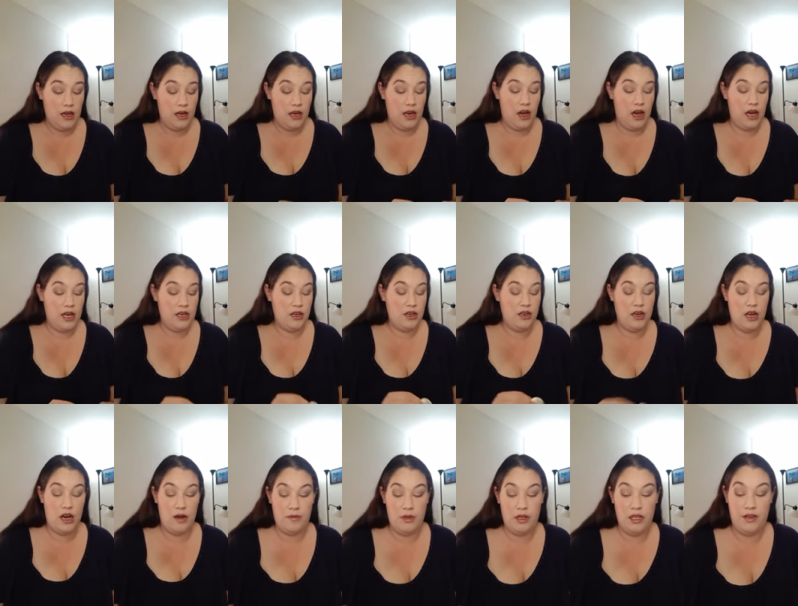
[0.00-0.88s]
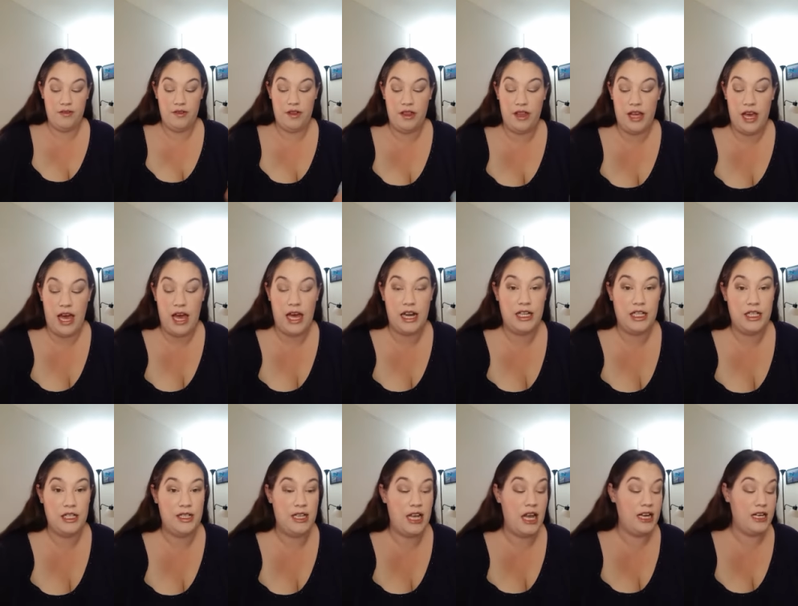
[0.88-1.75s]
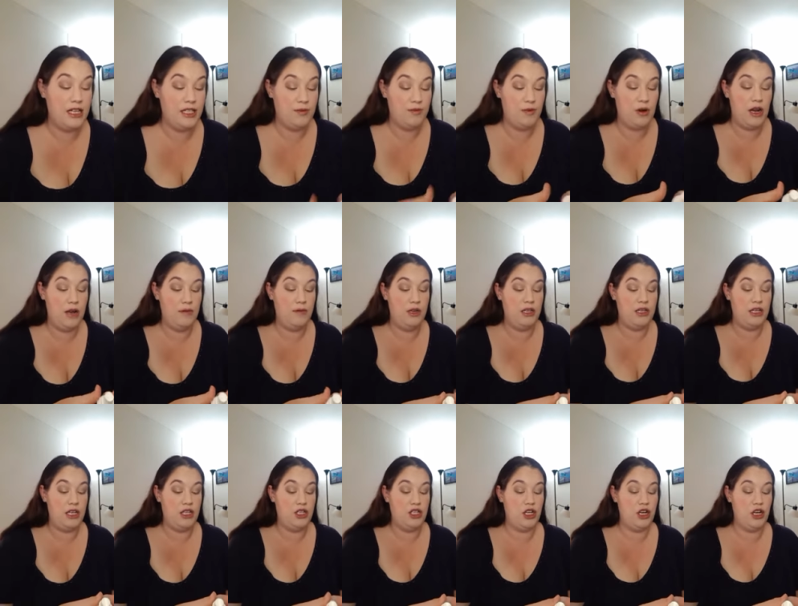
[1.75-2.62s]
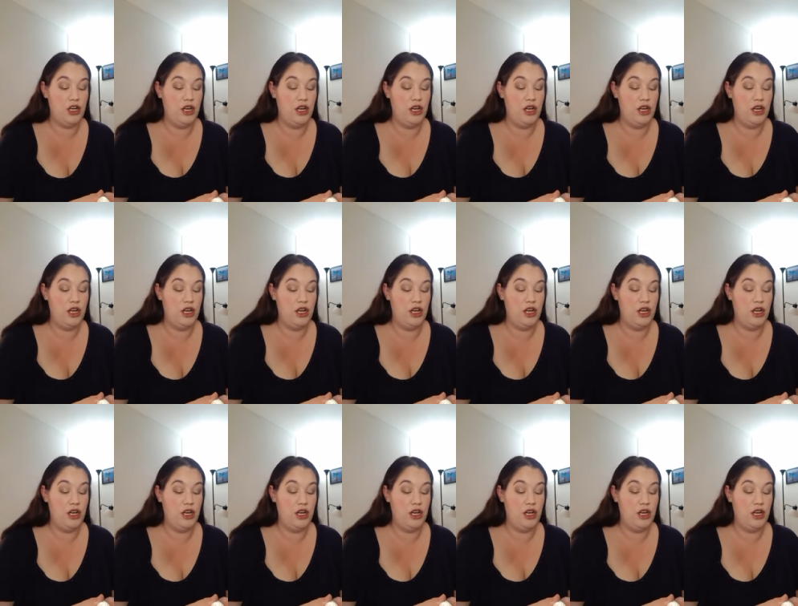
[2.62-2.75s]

Now, I could not believe that they had a setting spray, but they sure